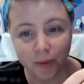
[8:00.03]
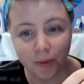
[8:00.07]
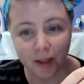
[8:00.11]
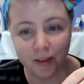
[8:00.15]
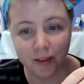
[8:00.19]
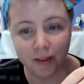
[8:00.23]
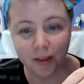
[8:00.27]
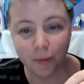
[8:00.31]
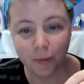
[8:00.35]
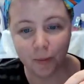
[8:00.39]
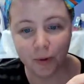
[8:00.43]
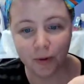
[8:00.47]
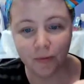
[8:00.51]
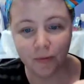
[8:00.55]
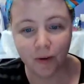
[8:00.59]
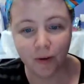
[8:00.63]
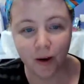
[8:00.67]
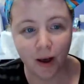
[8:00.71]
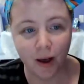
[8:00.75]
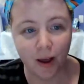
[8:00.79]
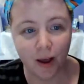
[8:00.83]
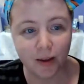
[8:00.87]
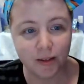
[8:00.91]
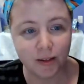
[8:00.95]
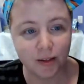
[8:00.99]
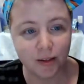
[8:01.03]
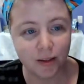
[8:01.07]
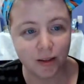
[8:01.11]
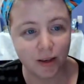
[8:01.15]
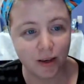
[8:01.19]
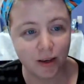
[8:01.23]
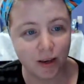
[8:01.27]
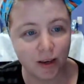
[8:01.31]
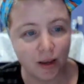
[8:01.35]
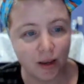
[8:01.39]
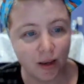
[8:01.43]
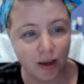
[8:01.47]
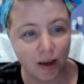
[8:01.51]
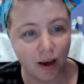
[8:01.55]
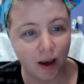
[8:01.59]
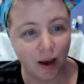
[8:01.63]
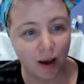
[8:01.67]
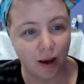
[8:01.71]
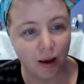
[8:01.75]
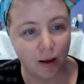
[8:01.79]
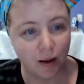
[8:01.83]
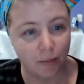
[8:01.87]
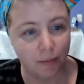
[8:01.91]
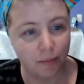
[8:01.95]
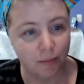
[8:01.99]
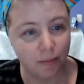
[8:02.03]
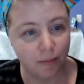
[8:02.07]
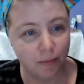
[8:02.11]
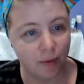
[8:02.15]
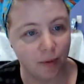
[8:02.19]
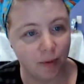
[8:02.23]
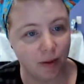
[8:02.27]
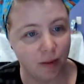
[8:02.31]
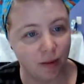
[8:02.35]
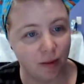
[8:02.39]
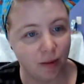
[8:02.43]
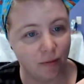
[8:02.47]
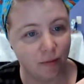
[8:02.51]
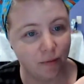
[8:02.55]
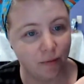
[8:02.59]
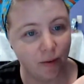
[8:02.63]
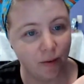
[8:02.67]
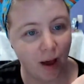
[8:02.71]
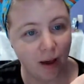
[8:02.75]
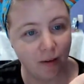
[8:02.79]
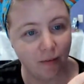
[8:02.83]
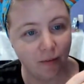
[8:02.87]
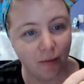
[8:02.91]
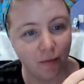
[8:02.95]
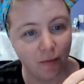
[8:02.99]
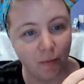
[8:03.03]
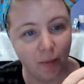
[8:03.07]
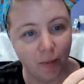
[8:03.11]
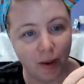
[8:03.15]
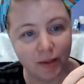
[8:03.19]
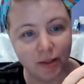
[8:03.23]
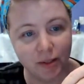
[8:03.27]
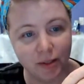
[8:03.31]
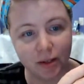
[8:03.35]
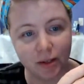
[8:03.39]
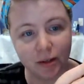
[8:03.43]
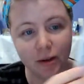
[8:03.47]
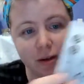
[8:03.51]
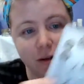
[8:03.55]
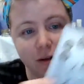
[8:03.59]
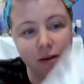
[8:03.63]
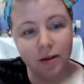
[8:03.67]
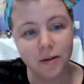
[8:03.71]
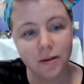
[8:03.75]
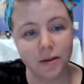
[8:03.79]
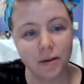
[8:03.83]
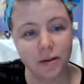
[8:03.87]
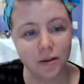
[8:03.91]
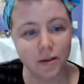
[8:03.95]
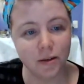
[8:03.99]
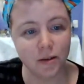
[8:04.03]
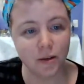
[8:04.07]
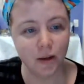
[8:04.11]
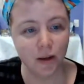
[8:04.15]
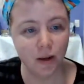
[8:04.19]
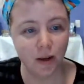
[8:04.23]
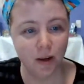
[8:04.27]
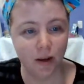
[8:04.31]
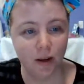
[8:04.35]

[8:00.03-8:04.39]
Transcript: And then we've got the Five of Pentacles.